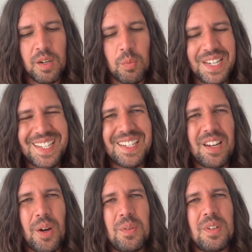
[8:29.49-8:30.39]
We
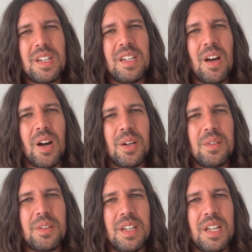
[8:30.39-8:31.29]
don't
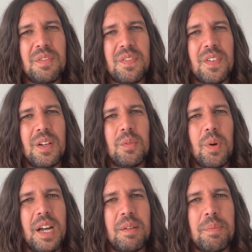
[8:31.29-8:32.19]
know if and
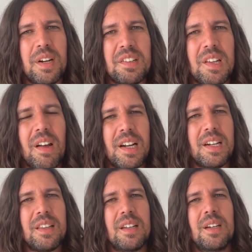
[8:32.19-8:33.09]
when, but it's
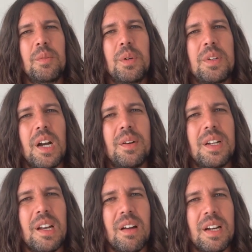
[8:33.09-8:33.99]
likely that it will go
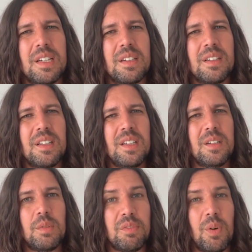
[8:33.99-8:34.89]
in line
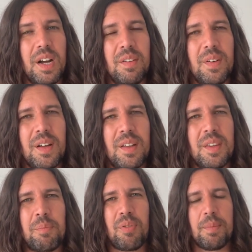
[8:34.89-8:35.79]
with whatever
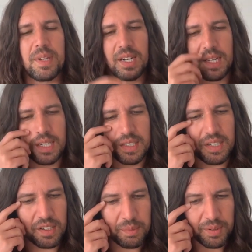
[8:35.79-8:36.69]
the Premier League does.